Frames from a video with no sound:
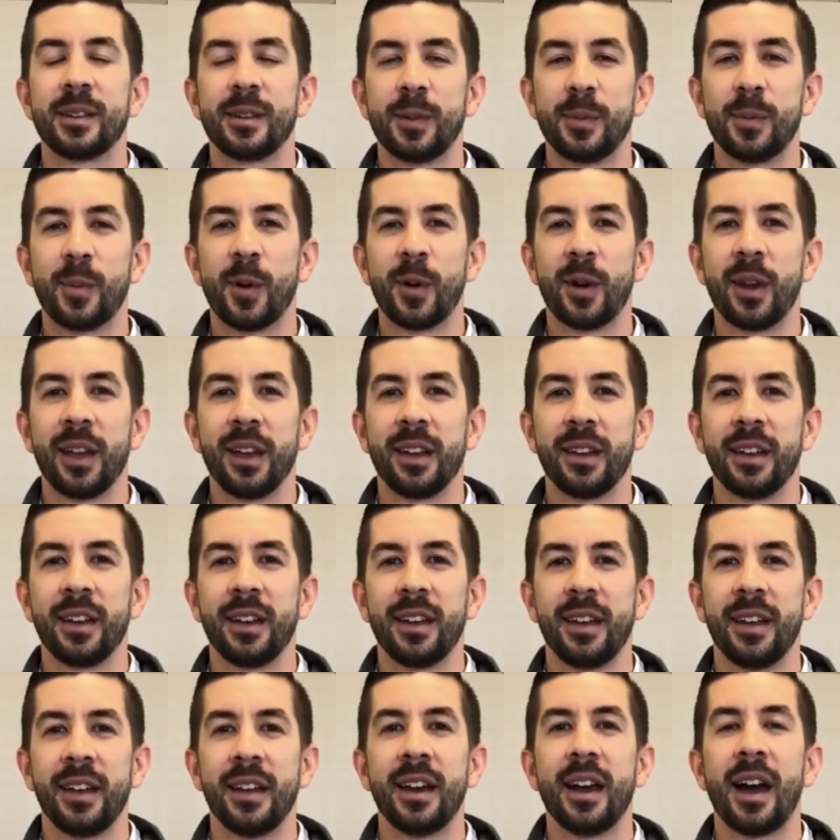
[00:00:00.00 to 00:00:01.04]
Good morning.
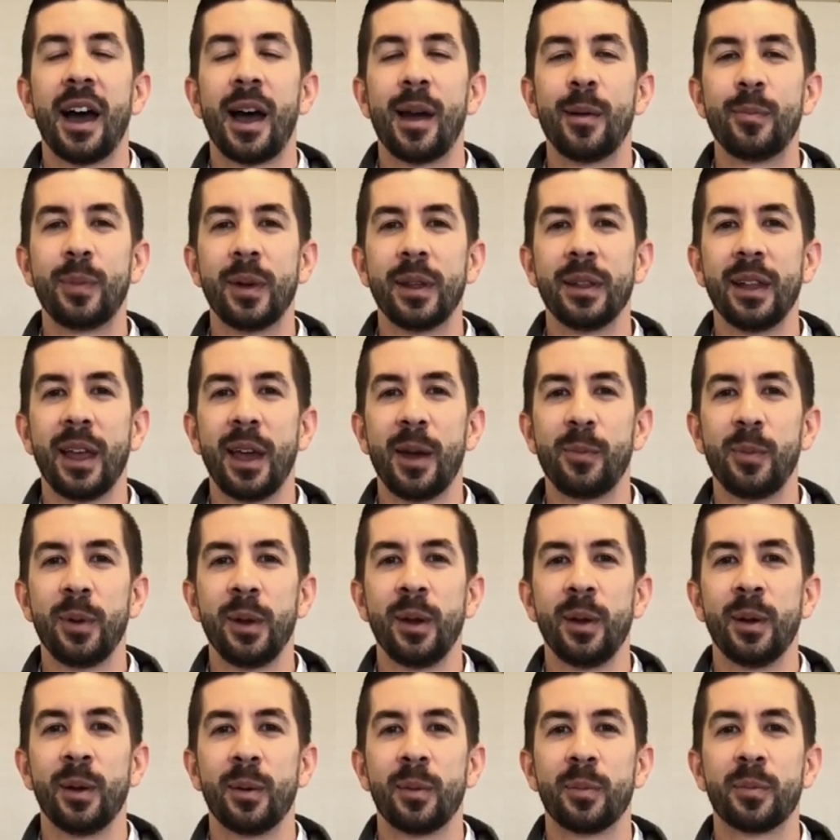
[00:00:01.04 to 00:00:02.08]
I'm Ben
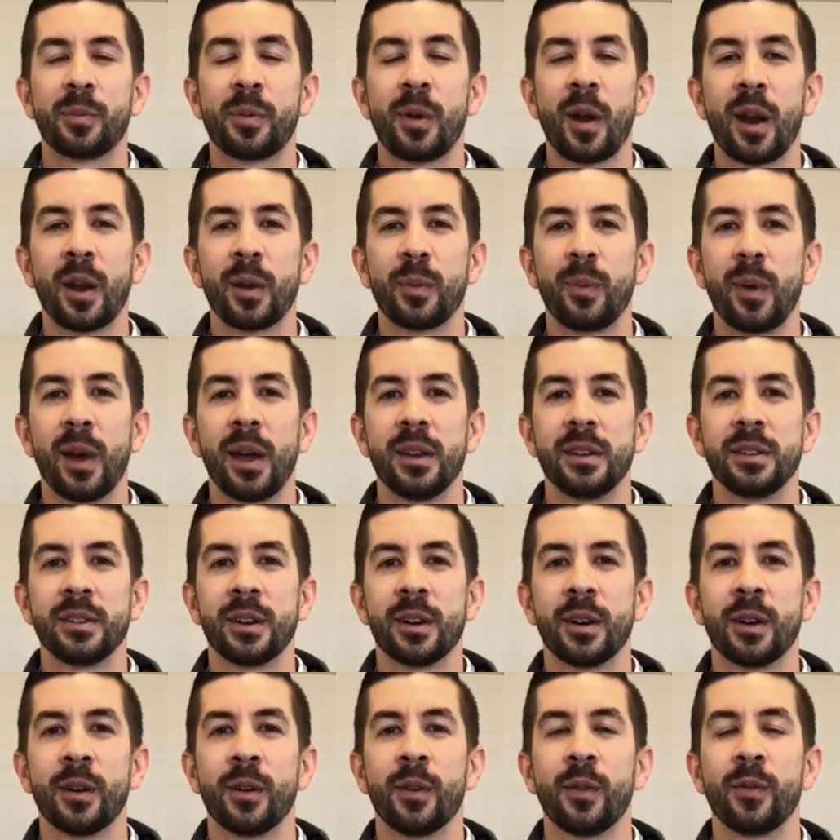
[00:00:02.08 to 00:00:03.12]
Lampi, Product
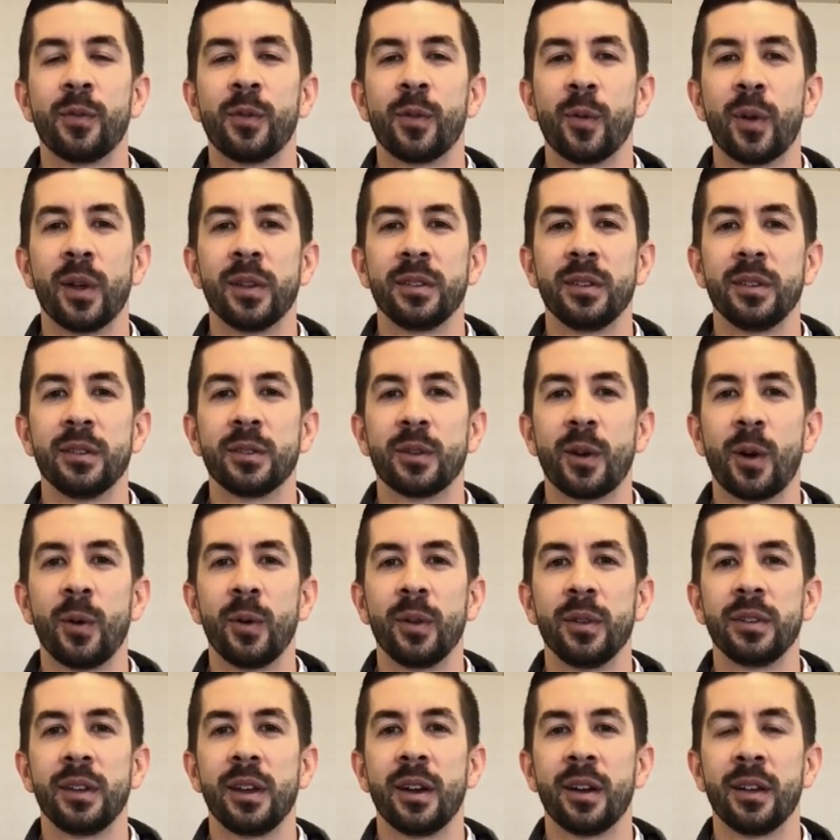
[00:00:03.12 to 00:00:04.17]
Manager for Resinous
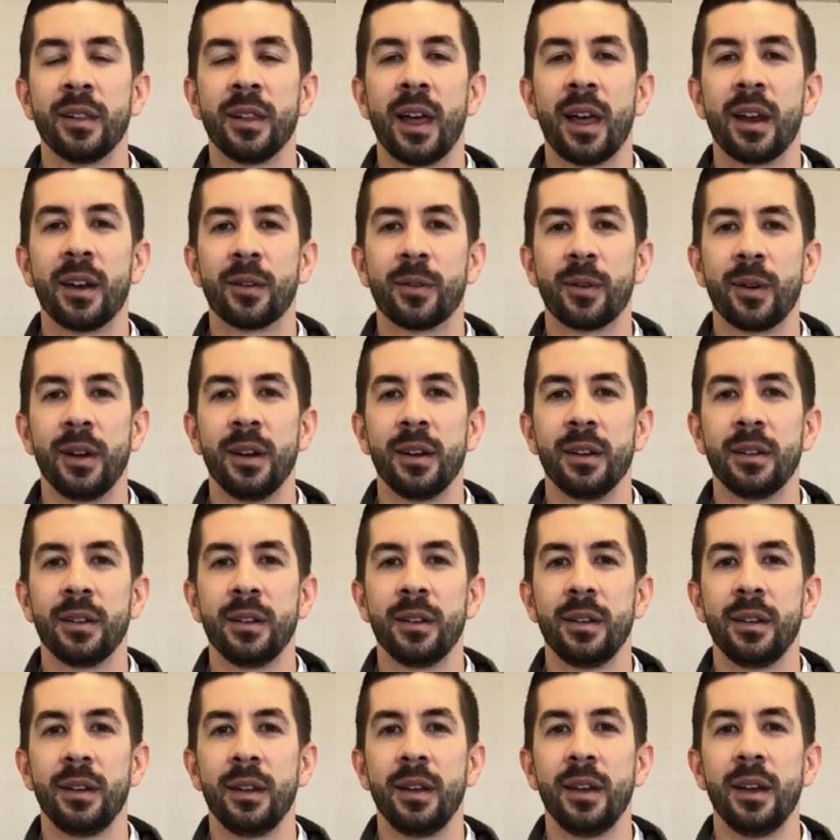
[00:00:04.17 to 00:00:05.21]
Coatings here at Laticrete.
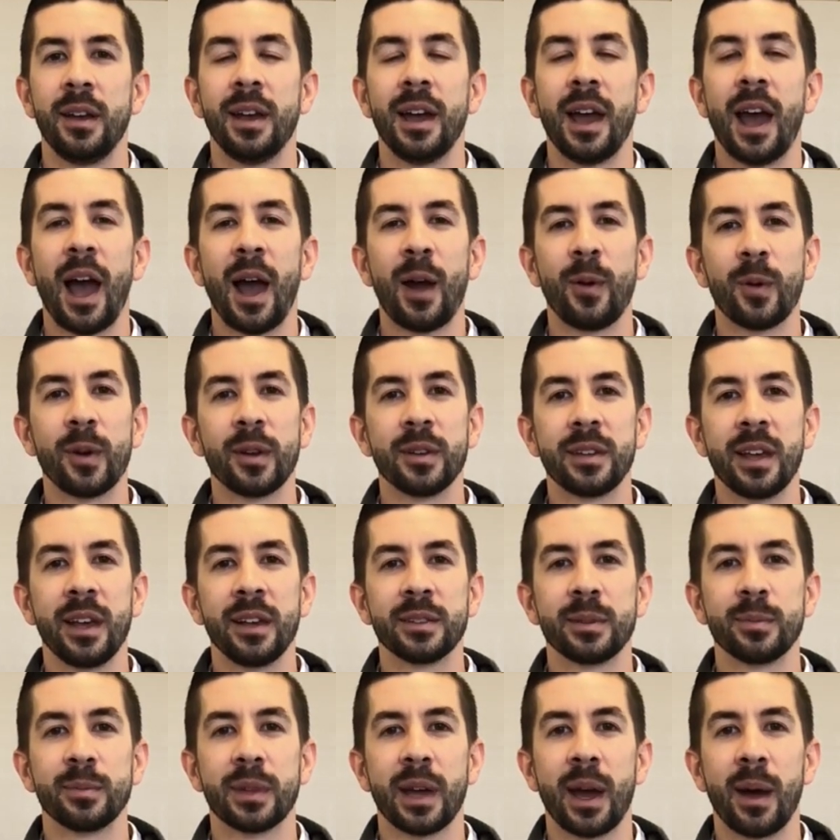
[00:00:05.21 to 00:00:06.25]
I want to
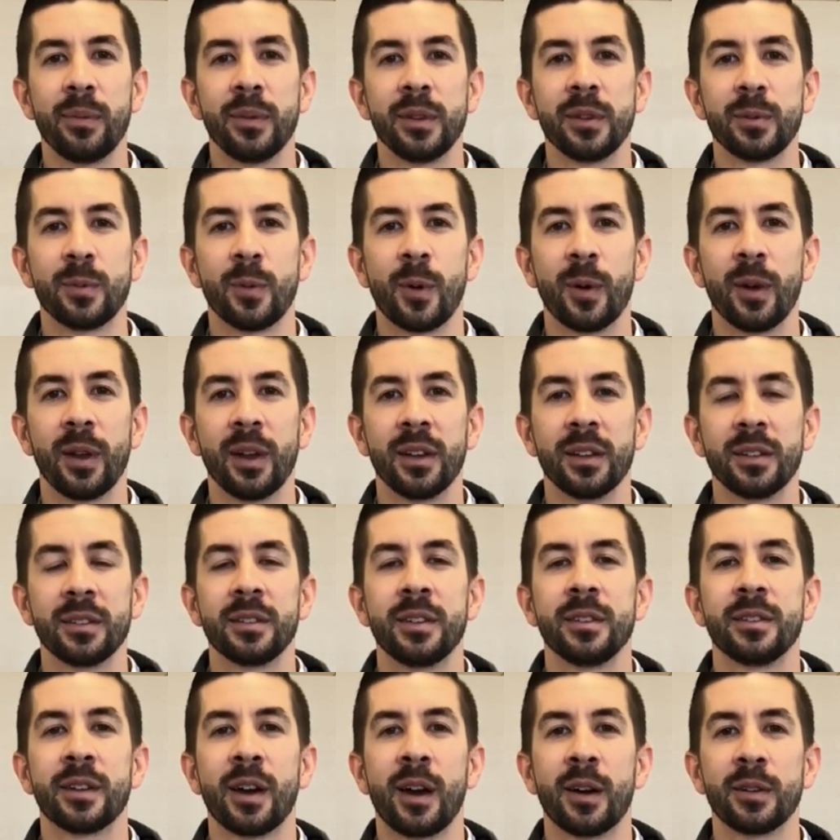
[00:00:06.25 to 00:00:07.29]
take some time this morning
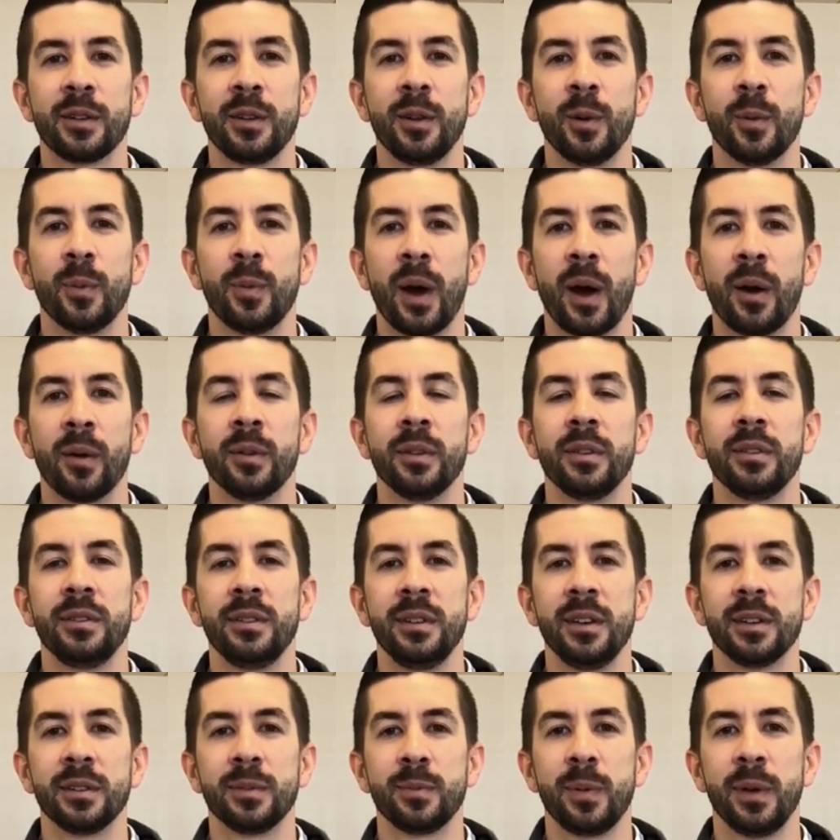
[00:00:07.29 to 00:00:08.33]
to talk to you about
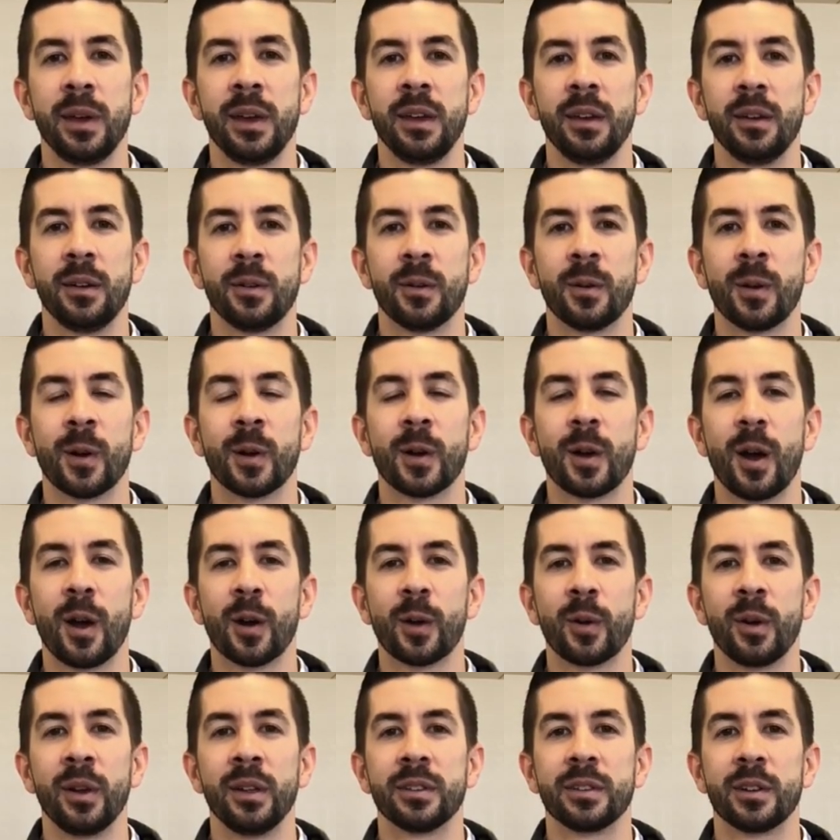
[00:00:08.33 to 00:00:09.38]
CSP, or
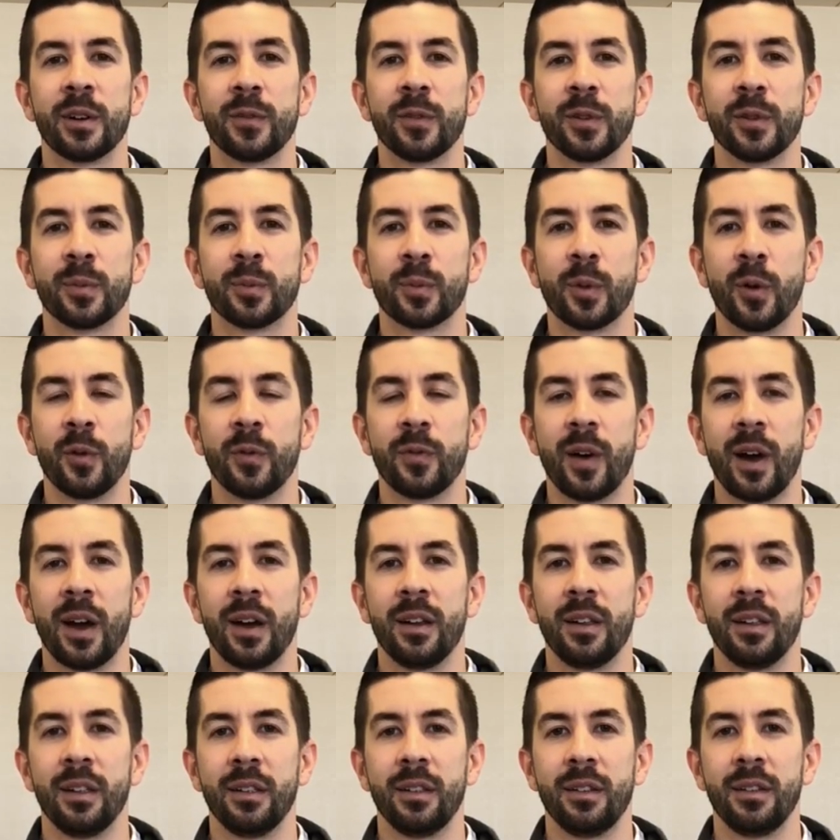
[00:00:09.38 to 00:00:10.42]
Concrete Surface
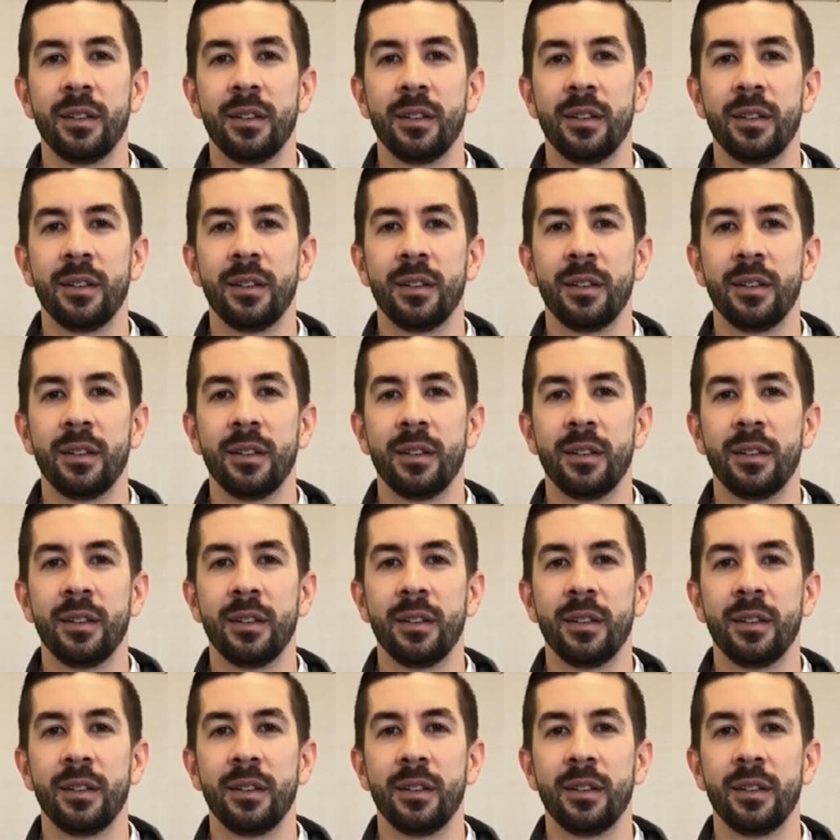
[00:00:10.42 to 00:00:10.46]
Profile.